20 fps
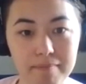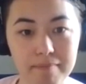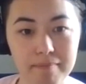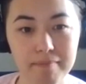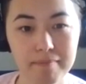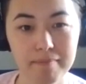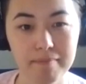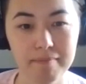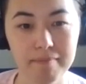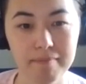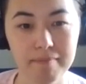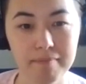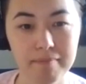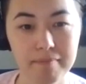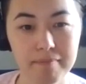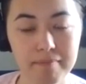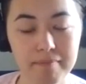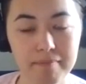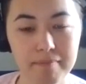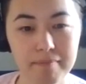
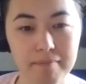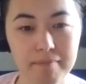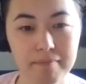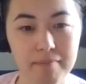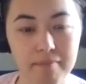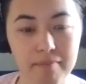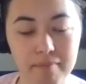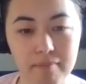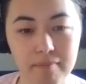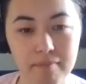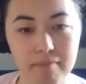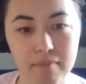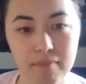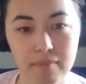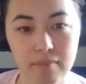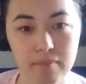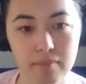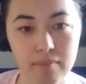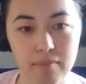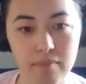
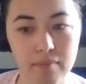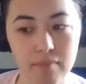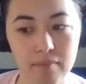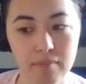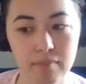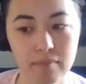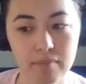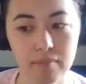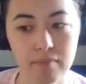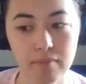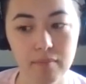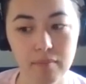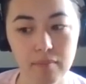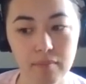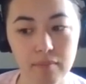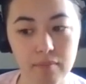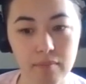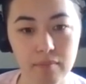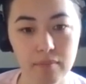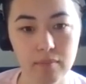
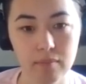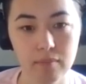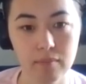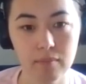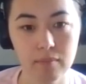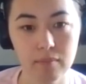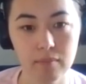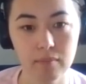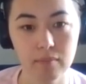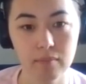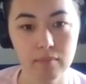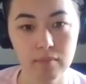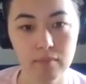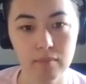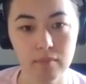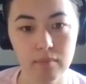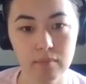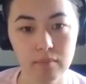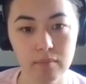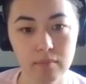
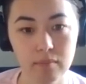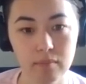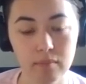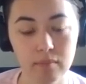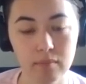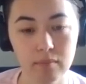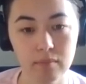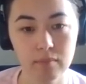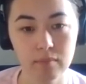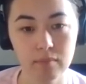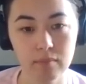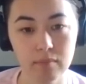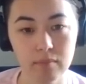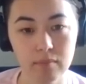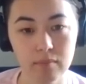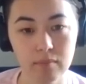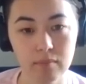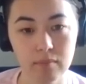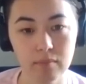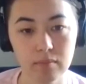
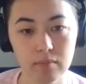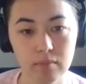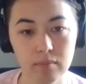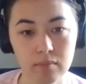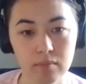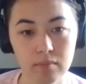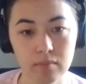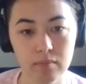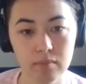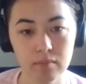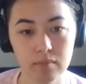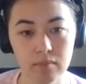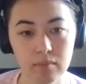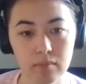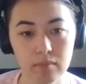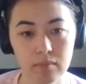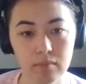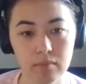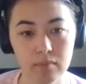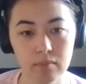
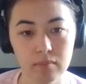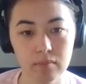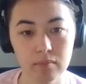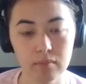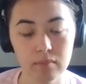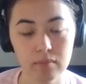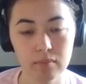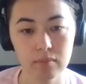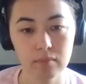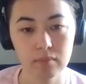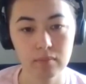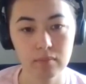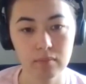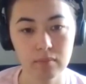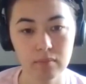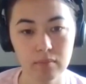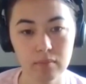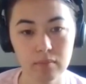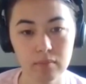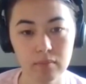
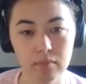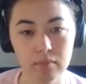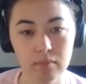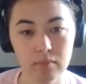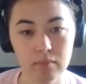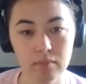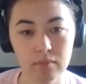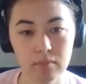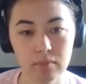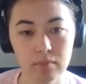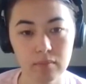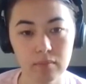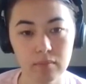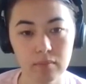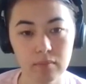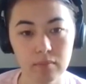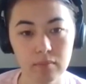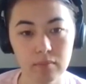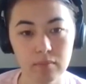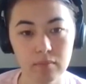No words are spoken by the person on screen.